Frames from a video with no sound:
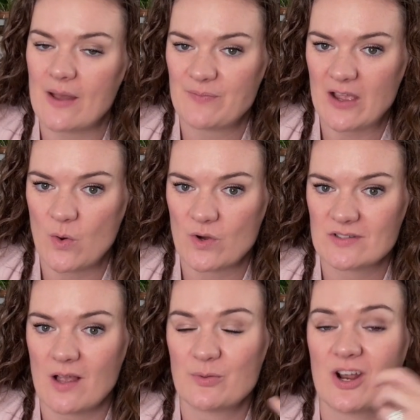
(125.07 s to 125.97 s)
up that
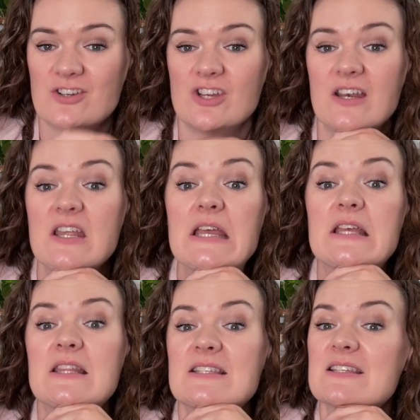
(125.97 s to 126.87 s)
cortisol production.
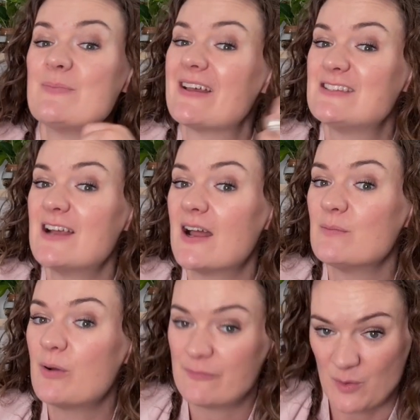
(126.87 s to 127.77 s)
This is best done
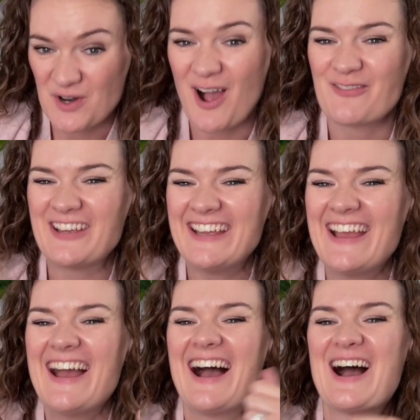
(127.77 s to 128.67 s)
before coffee
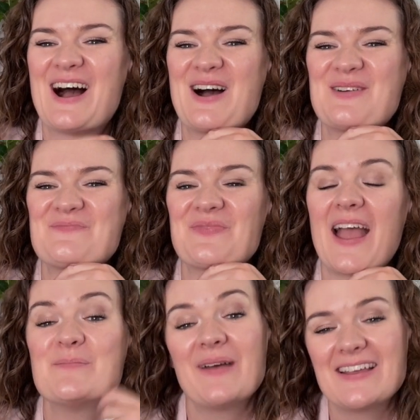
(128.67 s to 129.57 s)
um,
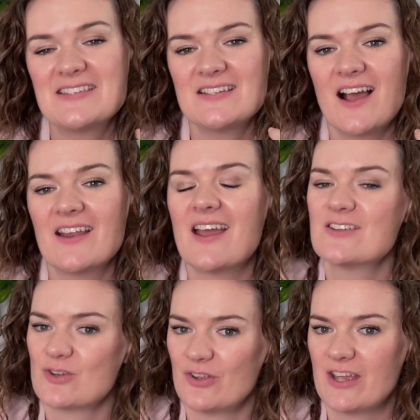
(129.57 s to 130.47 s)
and best done as
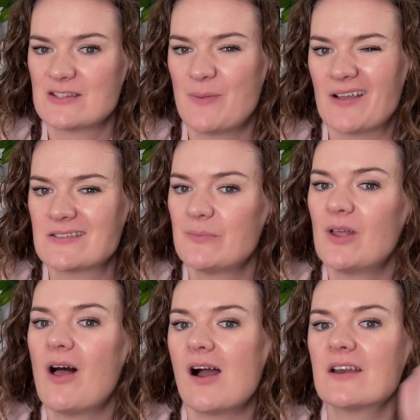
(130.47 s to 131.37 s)
early as possible
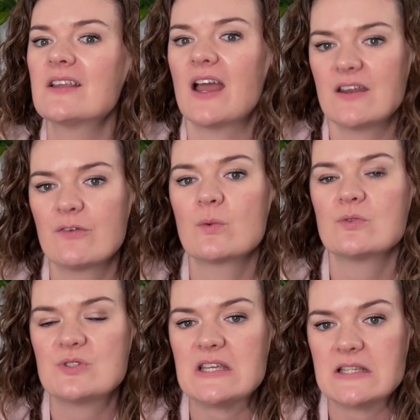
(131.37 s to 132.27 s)
on kind of a
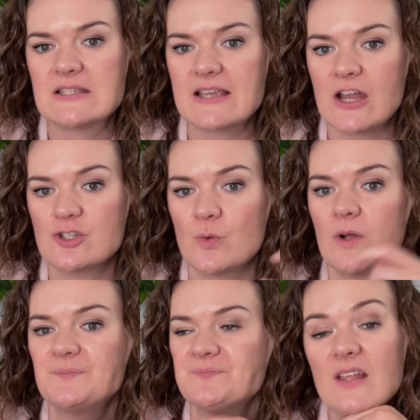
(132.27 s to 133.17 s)
routine
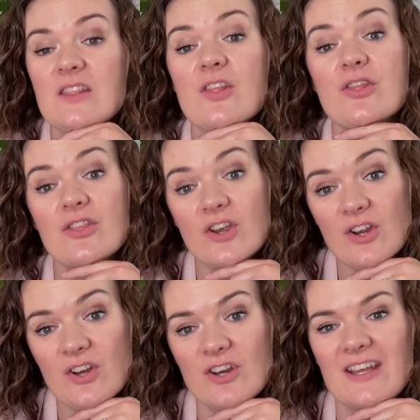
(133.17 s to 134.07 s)
schedule. The
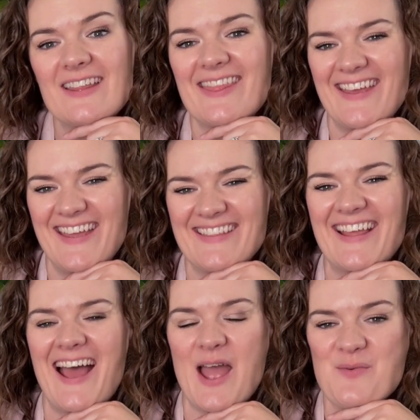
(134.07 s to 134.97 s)
third thing that
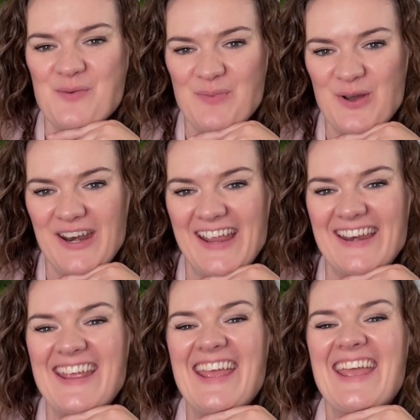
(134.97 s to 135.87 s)
I would put
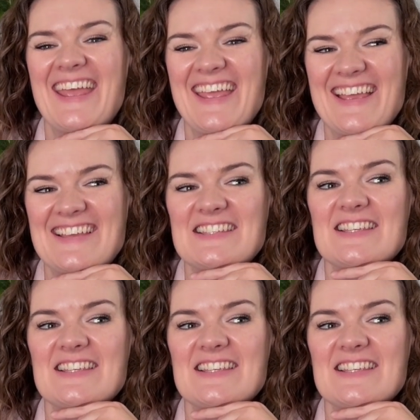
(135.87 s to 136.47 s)
in is